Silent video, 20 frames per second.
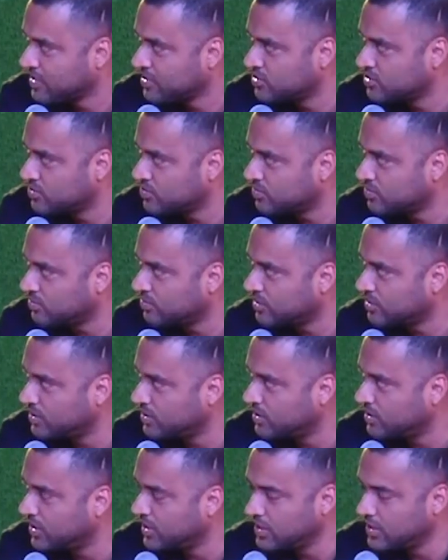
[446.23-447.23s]
So
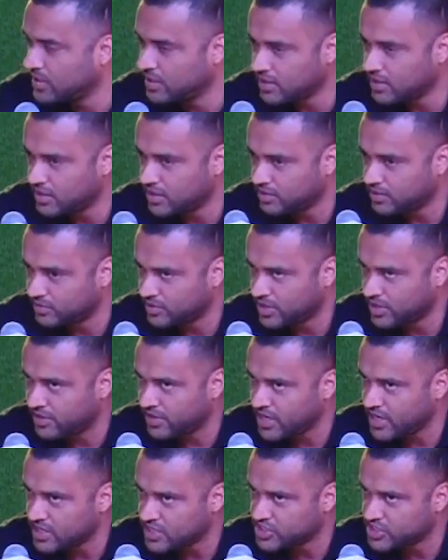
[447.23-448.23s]
the, uh, the
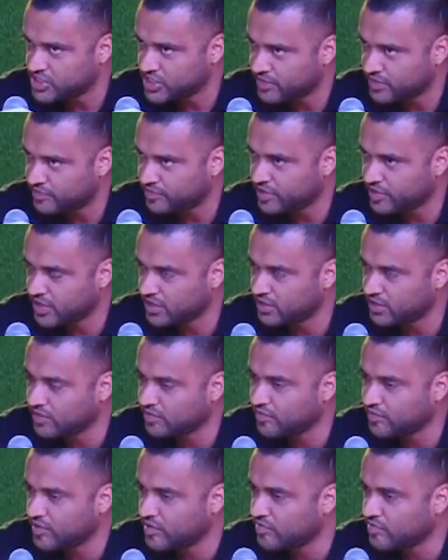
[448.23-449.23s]
real shift in the
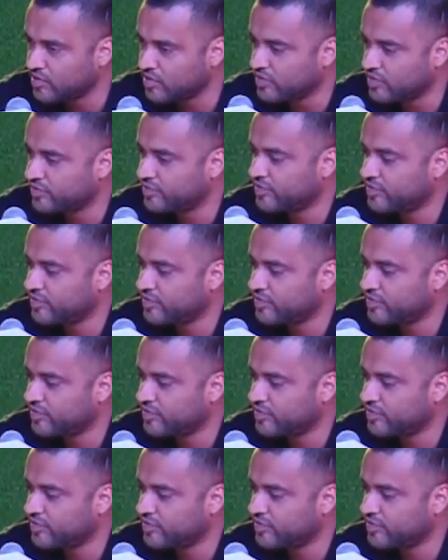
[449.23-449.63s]
favor of